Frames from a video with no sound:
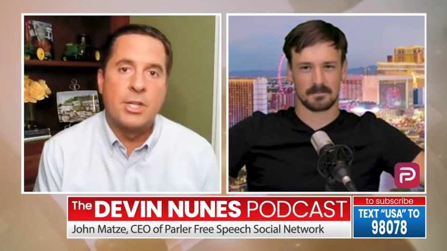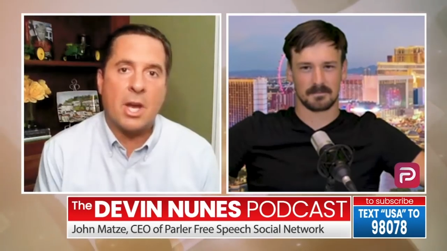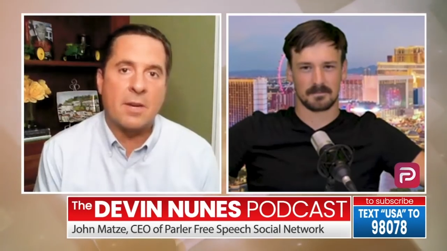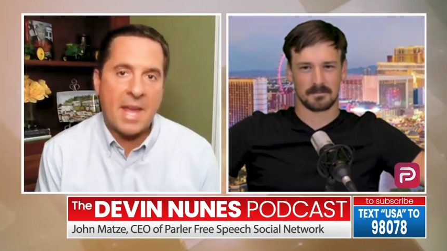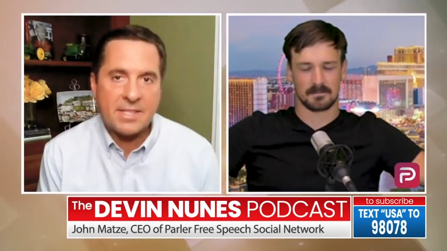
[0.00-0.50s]

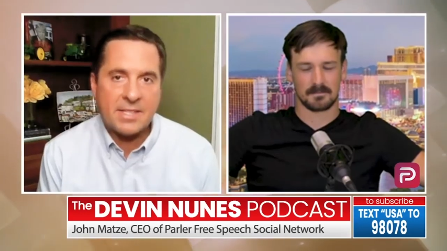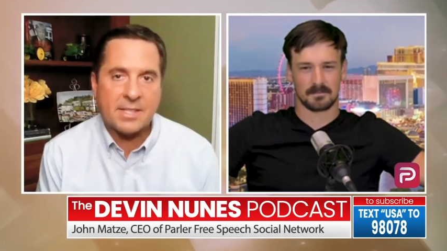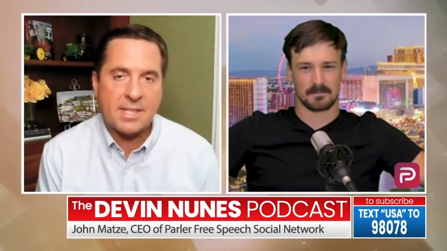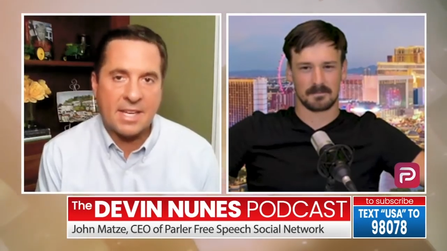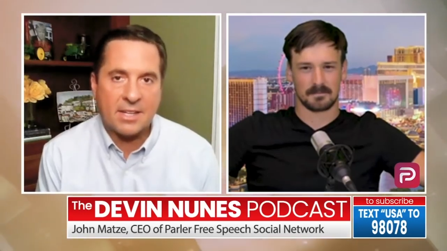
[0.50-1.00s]
Speaker 1: John Matze
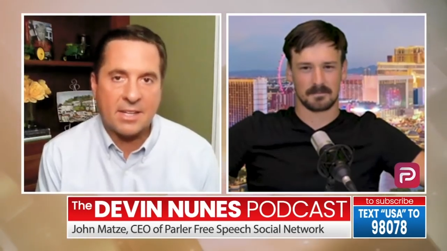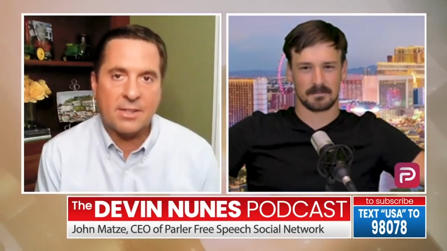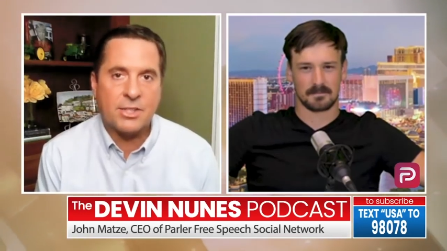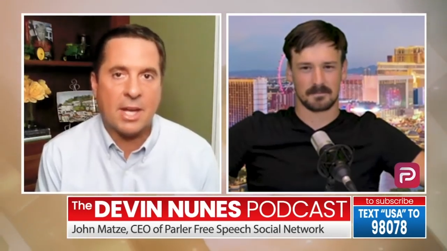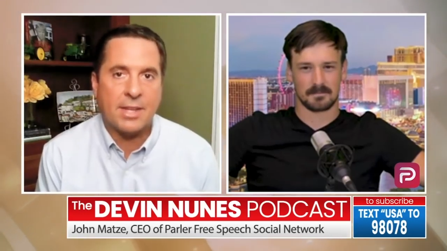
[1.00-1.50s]
is here.
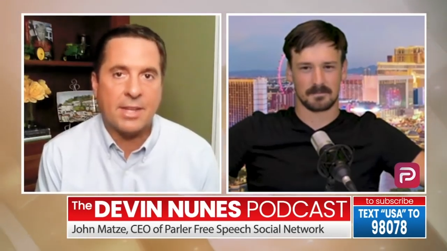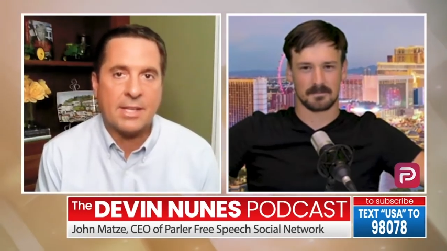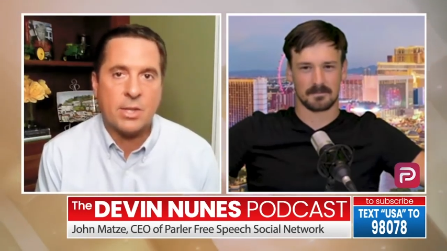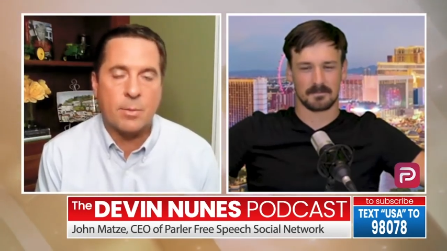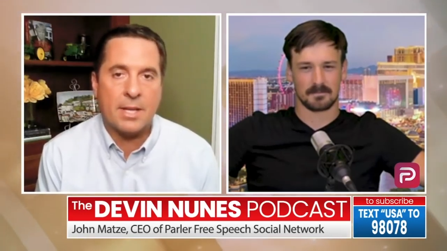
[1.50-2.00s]
And John,
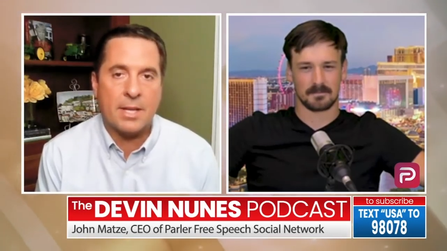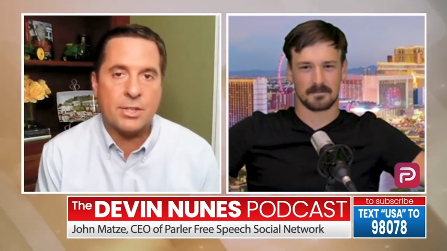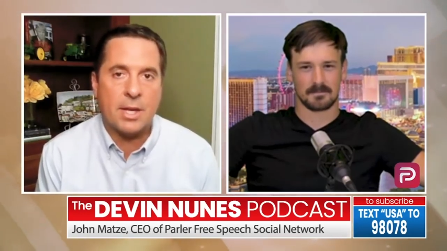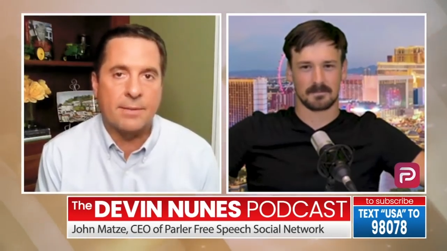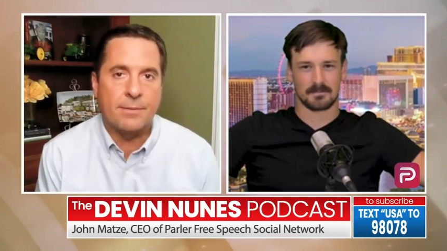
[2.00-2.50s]
thanks so
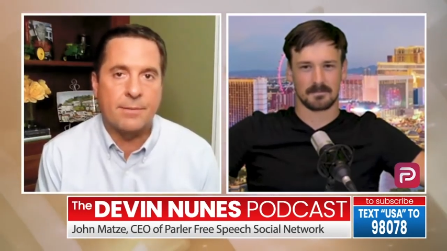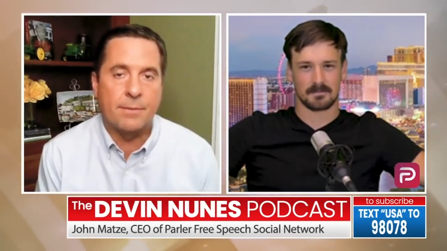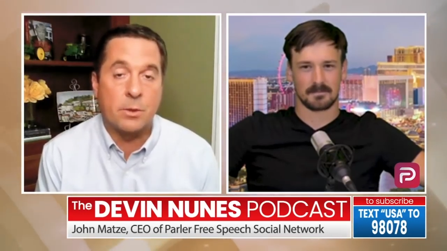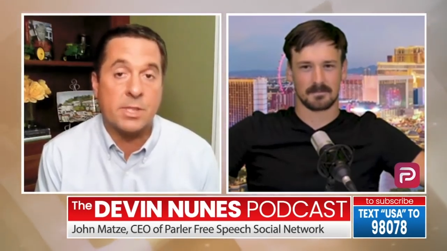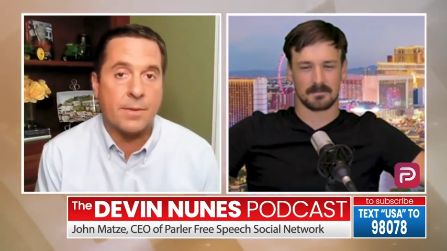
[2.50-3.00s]
much, uh,
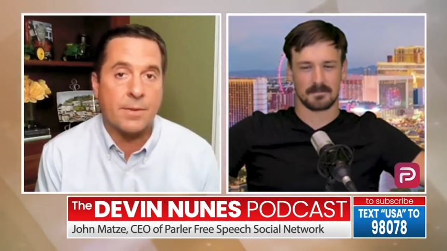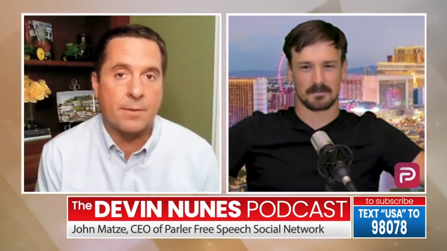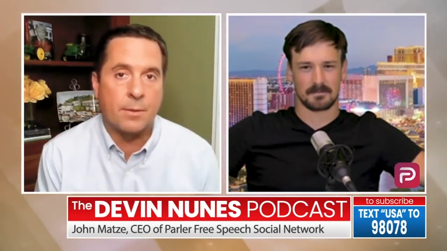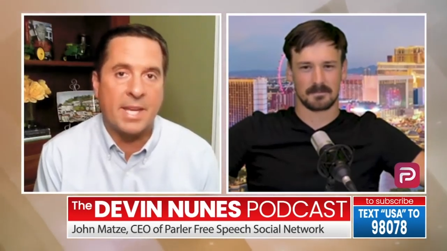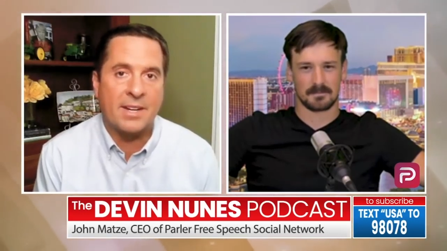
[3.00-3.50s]
first of all,
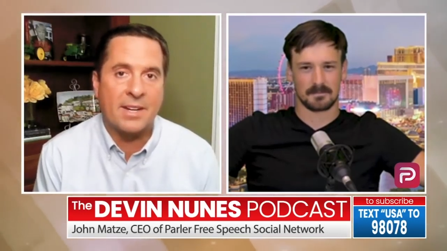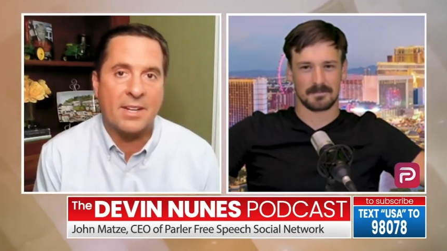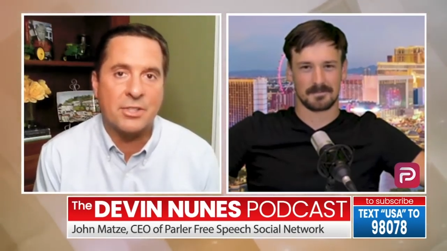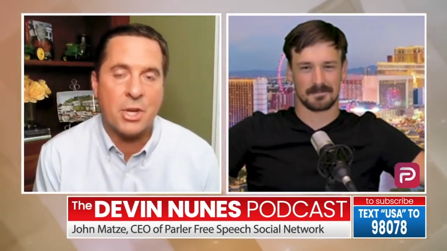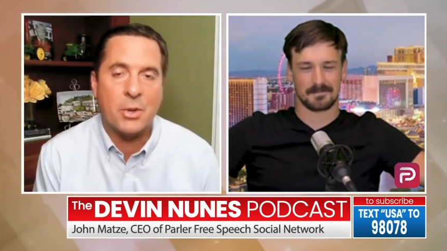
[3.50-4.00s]
for being
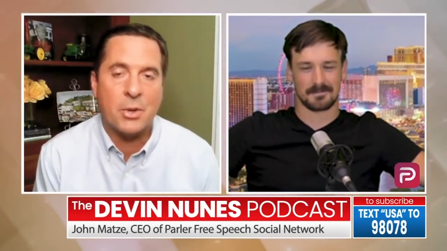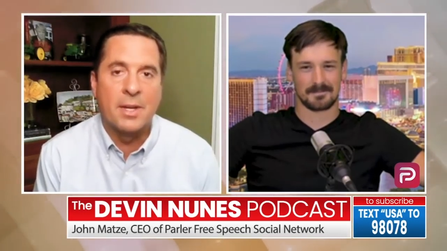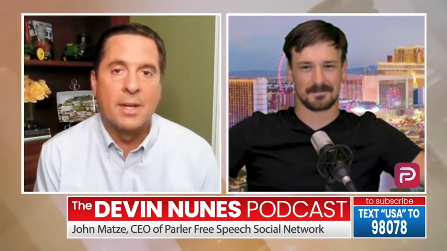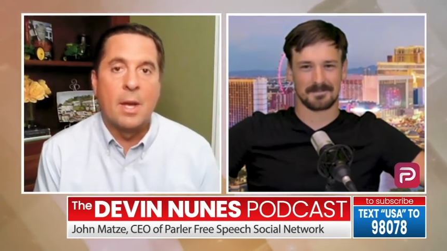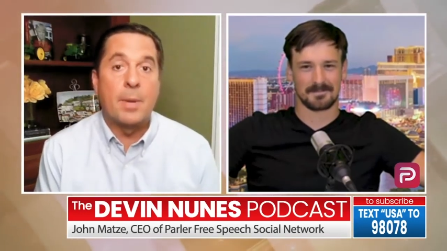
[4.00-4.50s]
on the show,
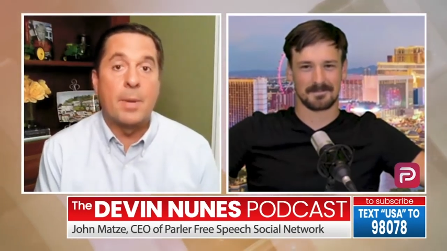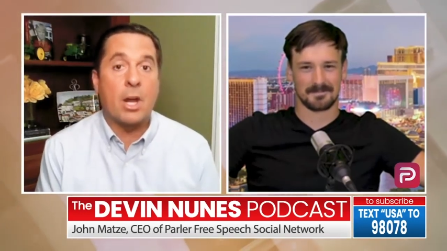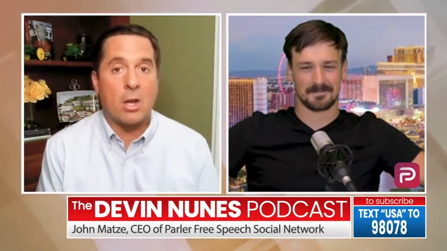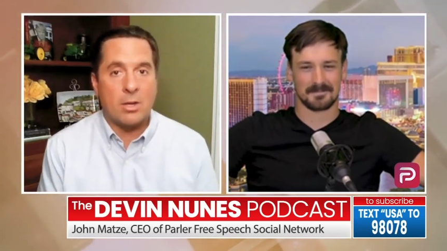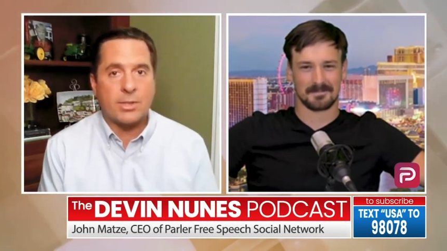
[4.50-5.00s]

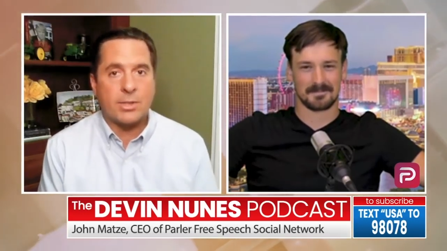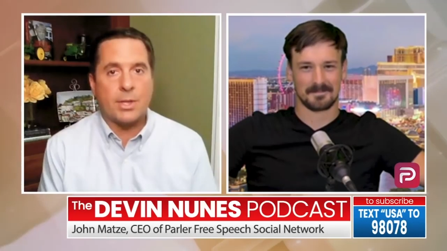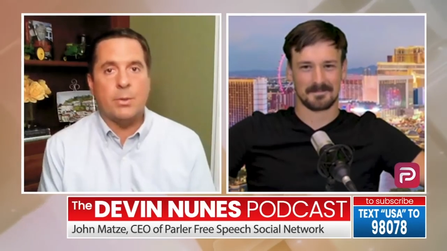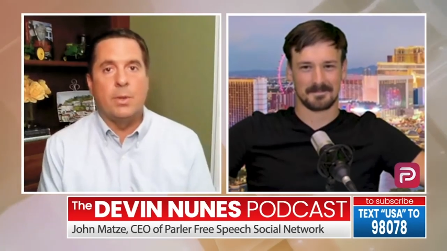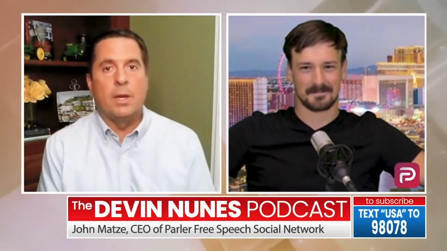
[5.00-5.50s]
but
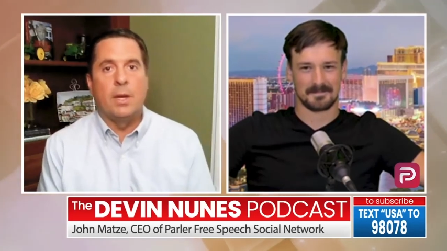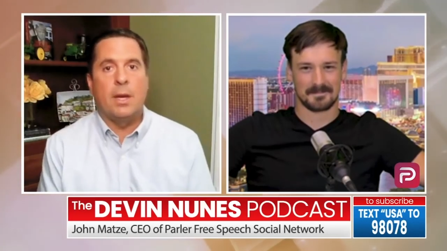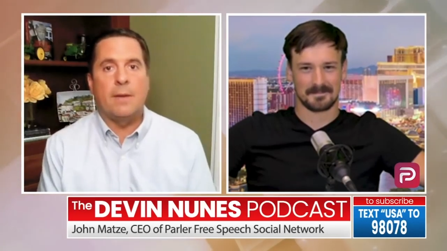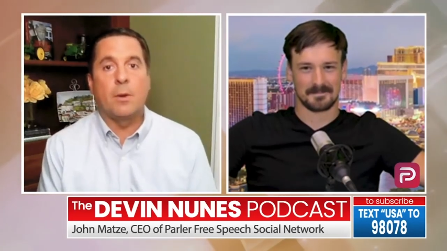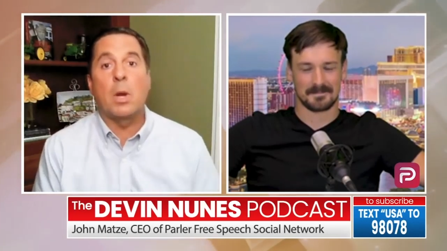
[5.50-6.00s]
also
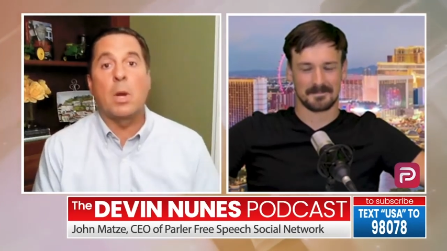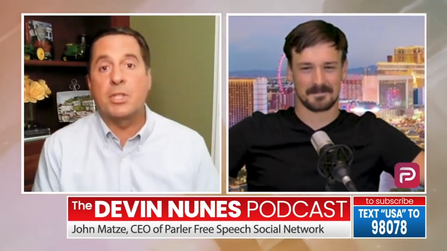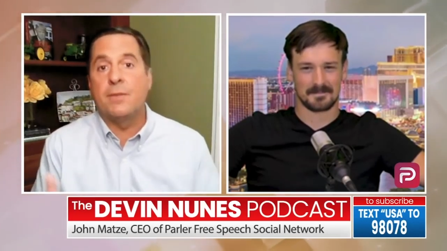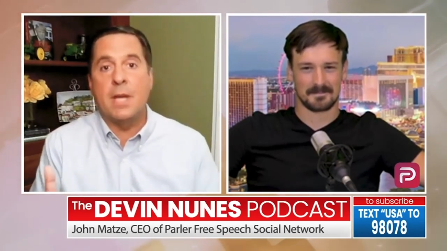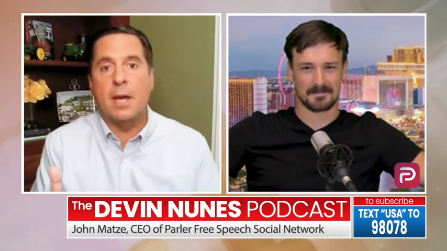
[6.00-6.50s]
uh, for
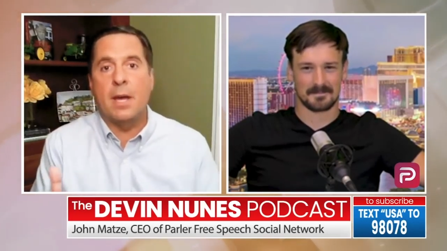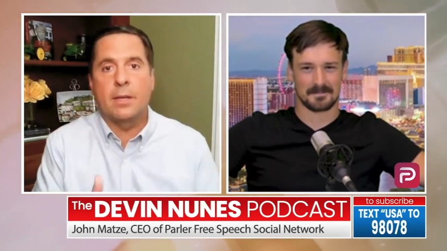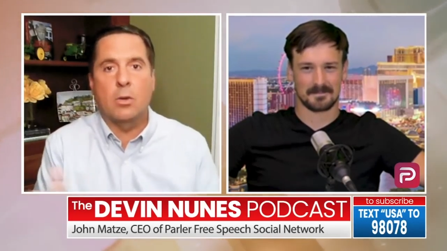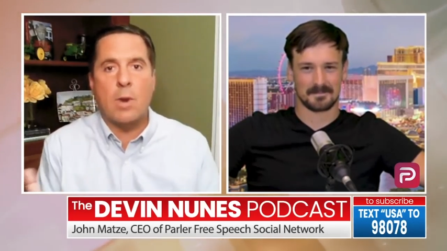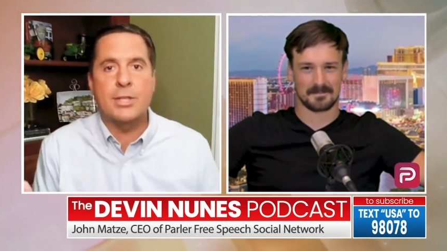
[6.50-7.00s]
what you've done.
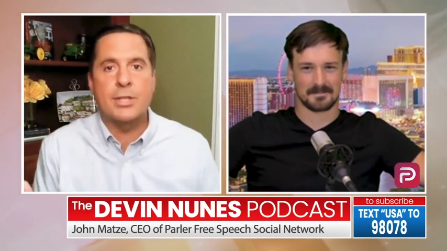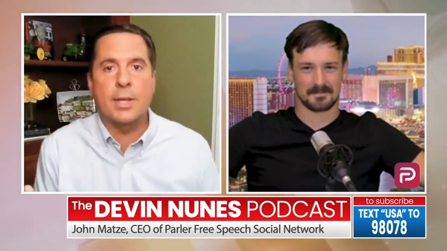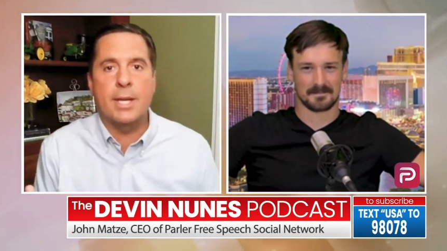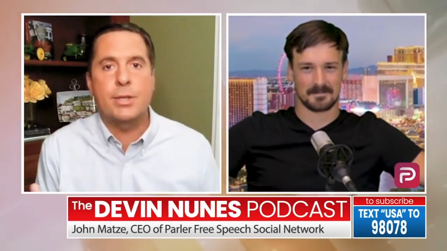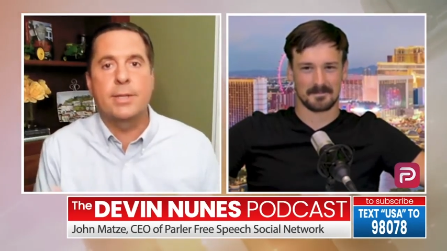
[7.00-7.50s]

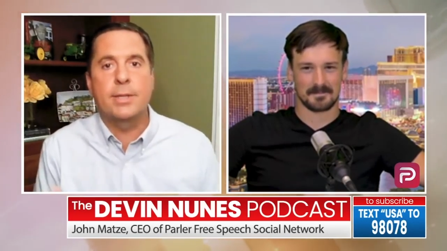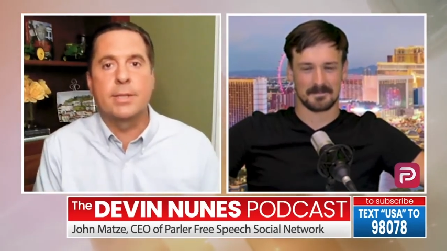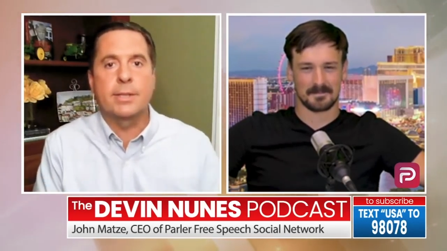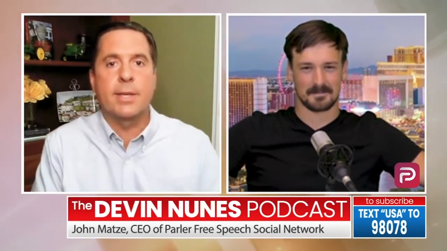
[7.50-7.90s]
Congratulations.